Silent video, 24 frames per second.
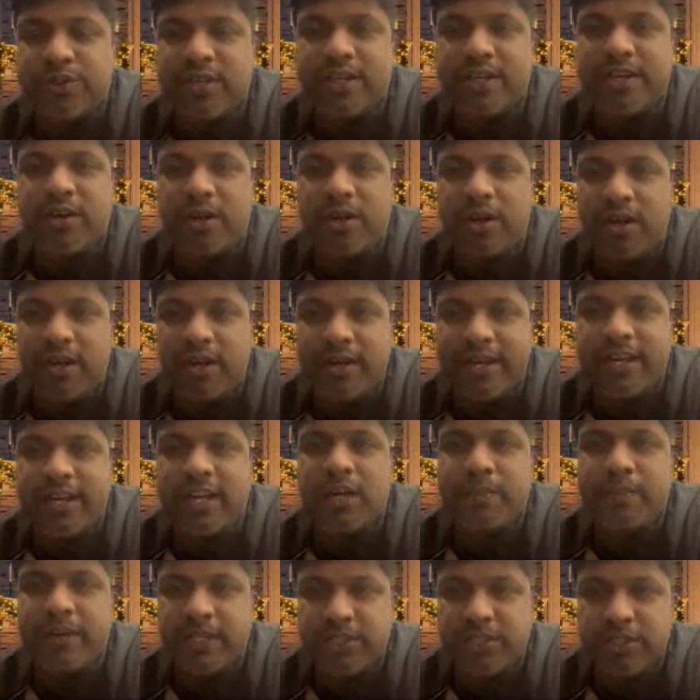the
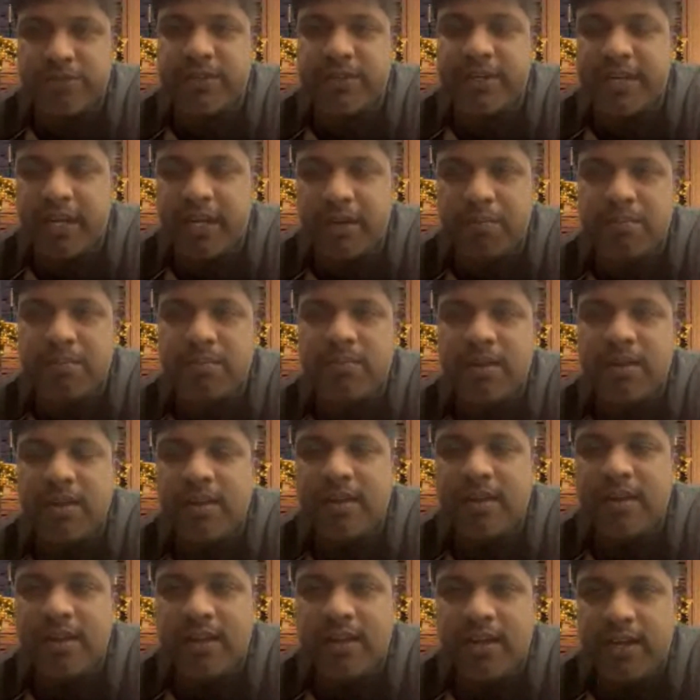dynamics of the team,
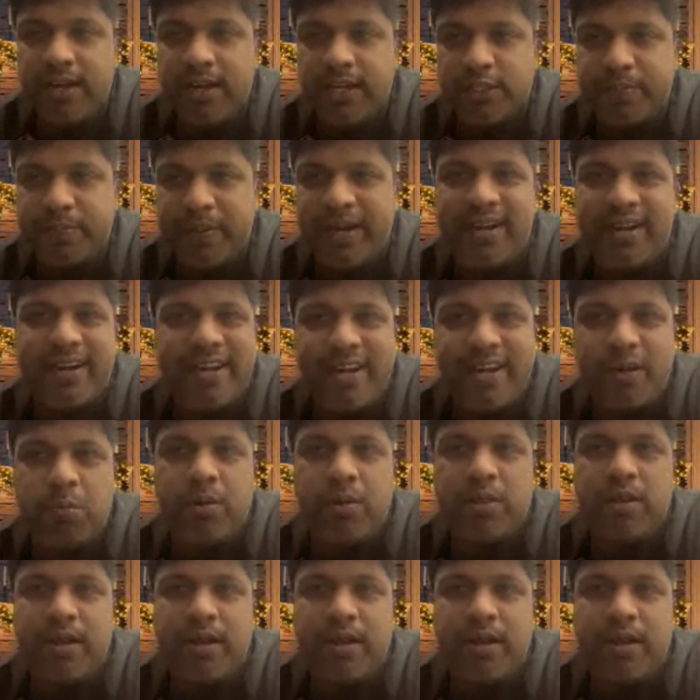spent time with the